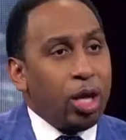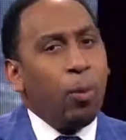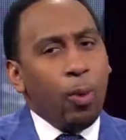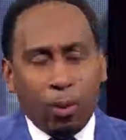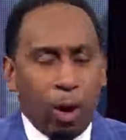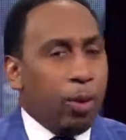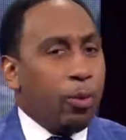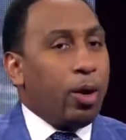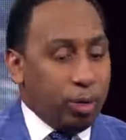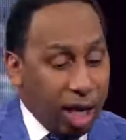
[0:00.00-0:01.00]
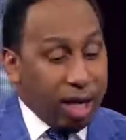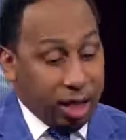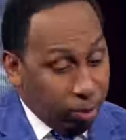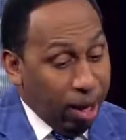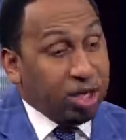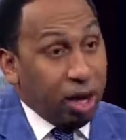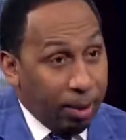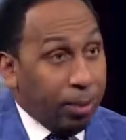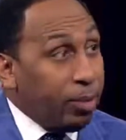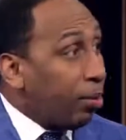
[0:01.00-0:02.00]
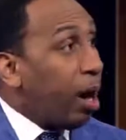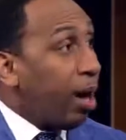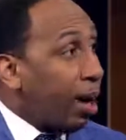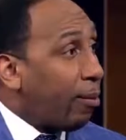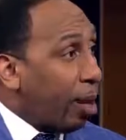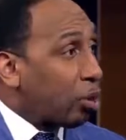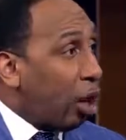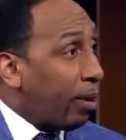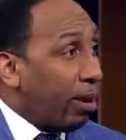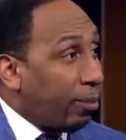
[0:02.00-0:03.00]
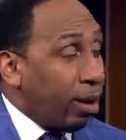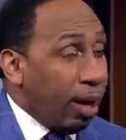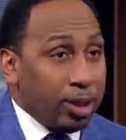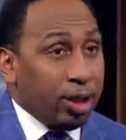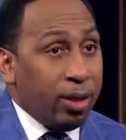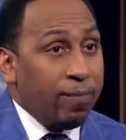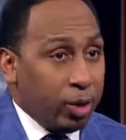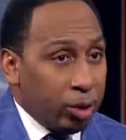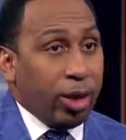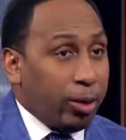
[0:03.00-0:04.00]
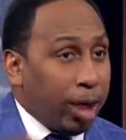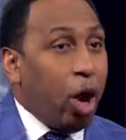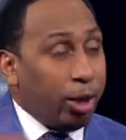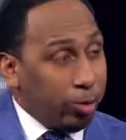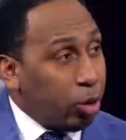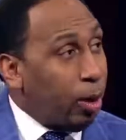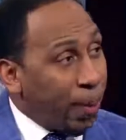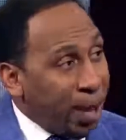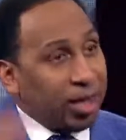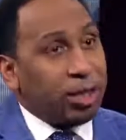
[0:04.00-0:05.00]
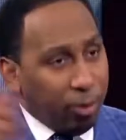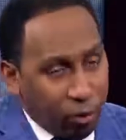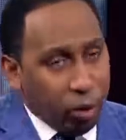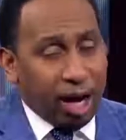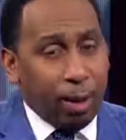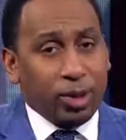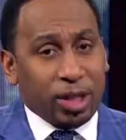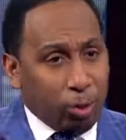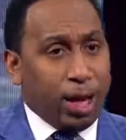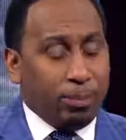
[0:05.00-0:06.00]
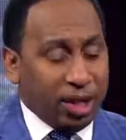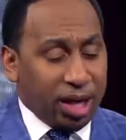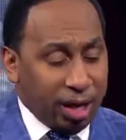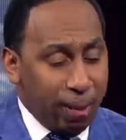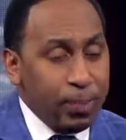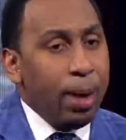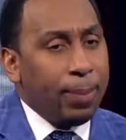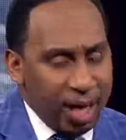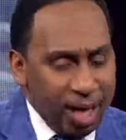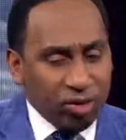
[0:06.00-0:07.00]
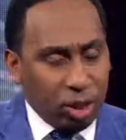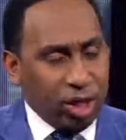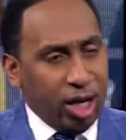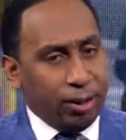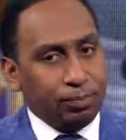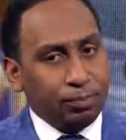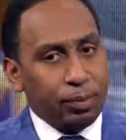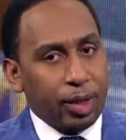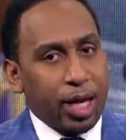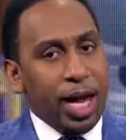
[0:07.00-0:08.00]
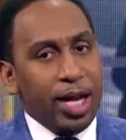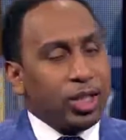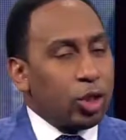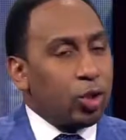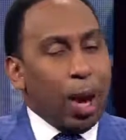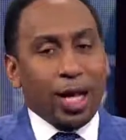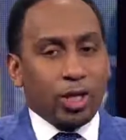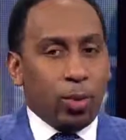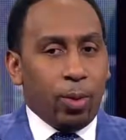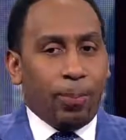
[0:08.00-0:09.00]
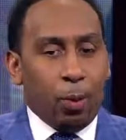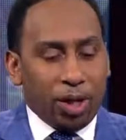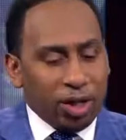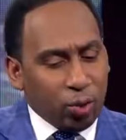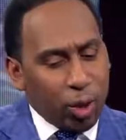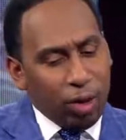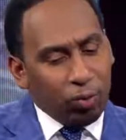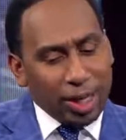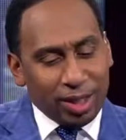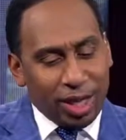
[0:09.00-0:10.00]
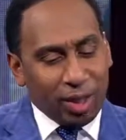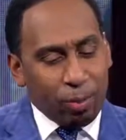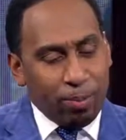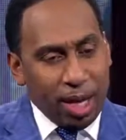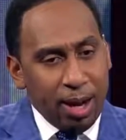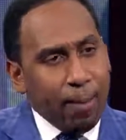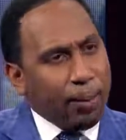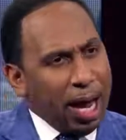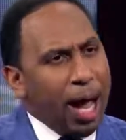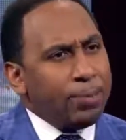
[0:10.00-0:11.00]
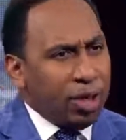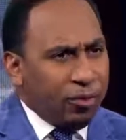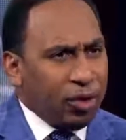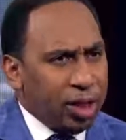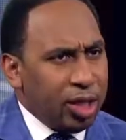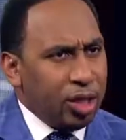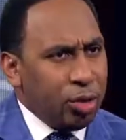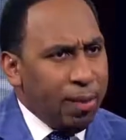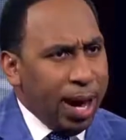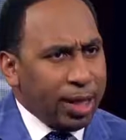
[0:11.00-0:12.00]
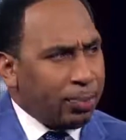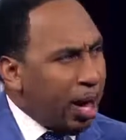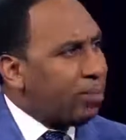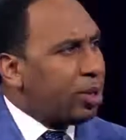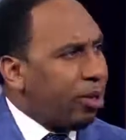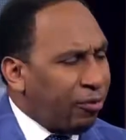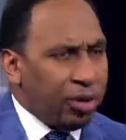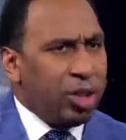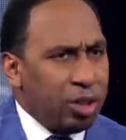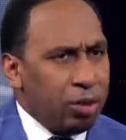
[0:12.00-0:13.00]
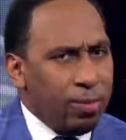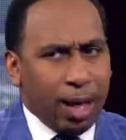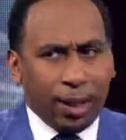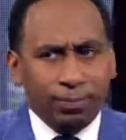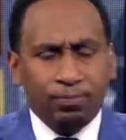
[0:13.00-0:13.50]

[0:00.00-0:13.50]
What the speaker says: Yeah. Well, yeah, that's right. Yeah. Some of them. I'm sorry. Greg Hardy was on the Panthers before the Cowboys. That's why I didn't bring that up. But here's the deal. And this is why it's so important. This is where it resonates with me, perhaps differently than you, Max, perhaps differently than you, Molly.